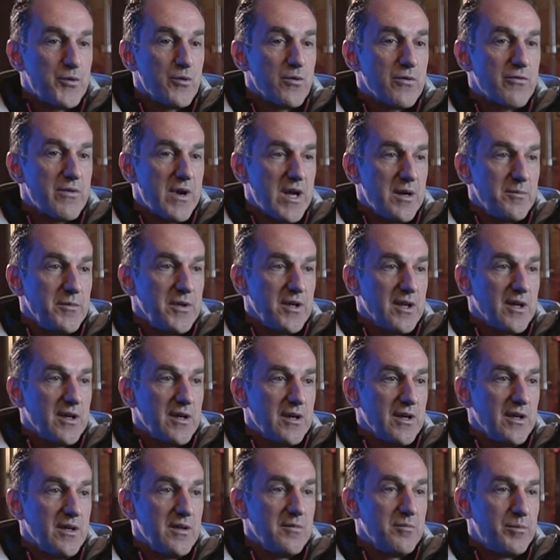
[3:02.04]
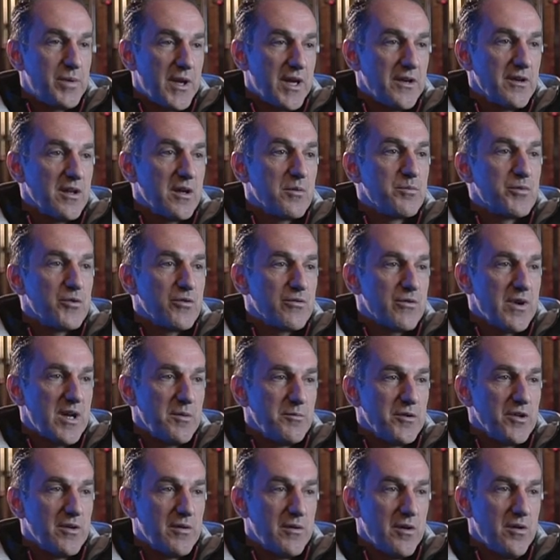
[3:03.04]
programming and planning and
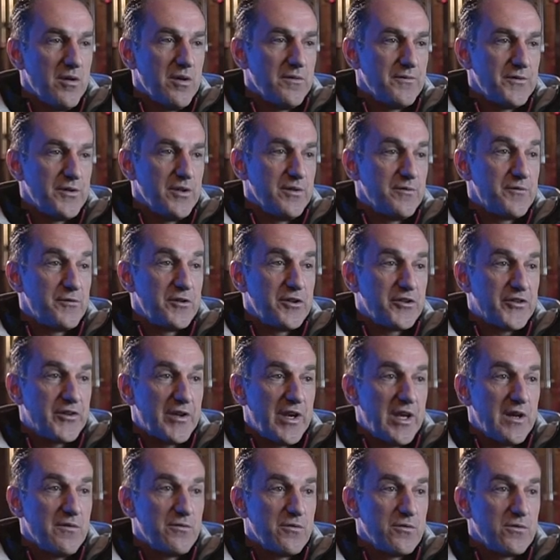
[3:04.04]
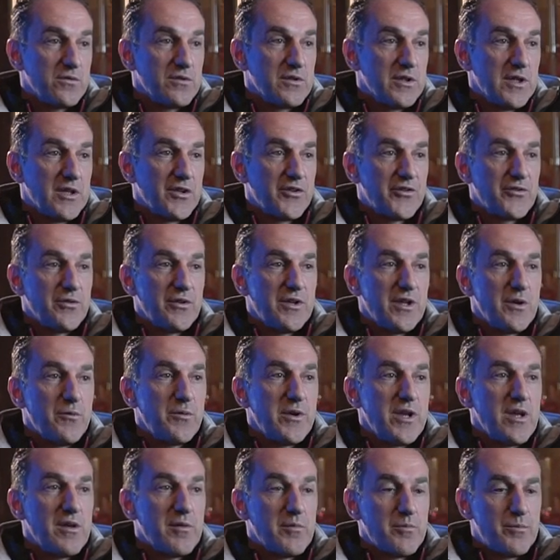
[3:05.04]
programming of the first level so that
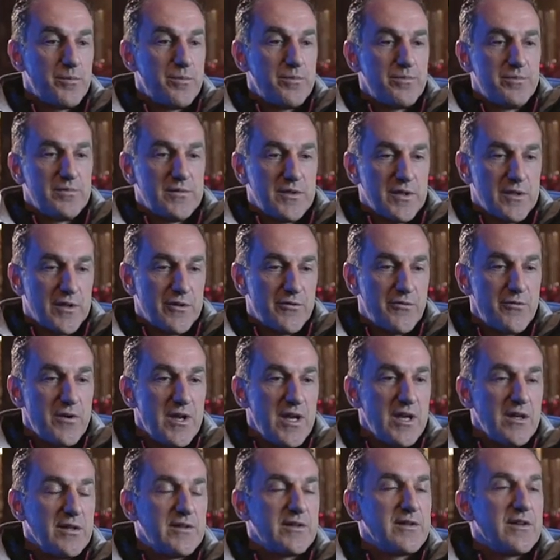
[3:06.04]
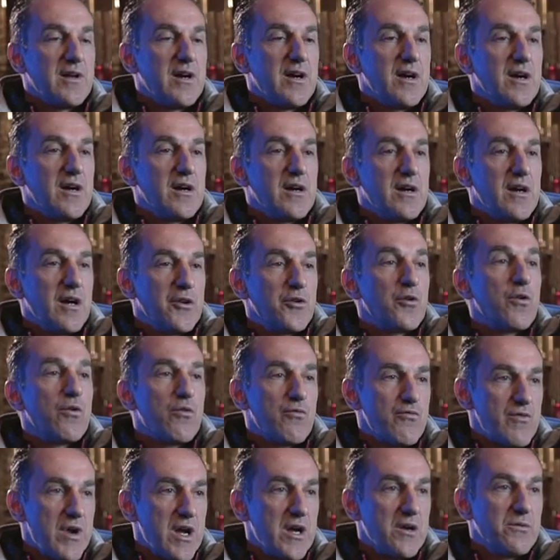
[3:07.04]
we create uh, an
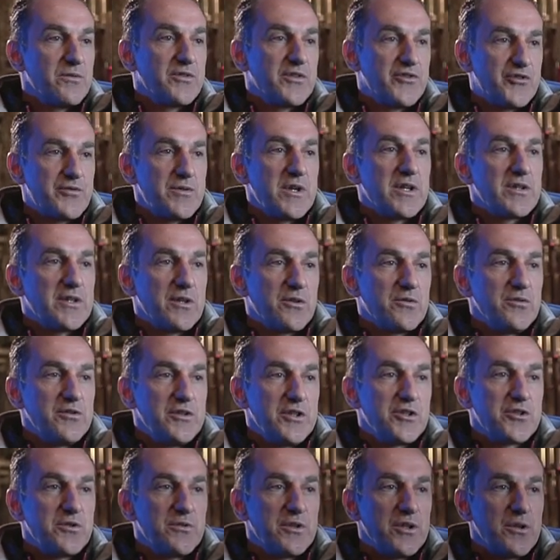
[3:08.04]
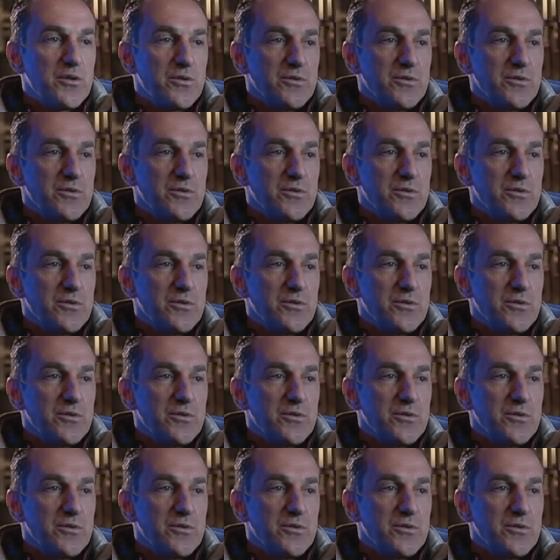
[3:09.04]
all-round strength and conditioning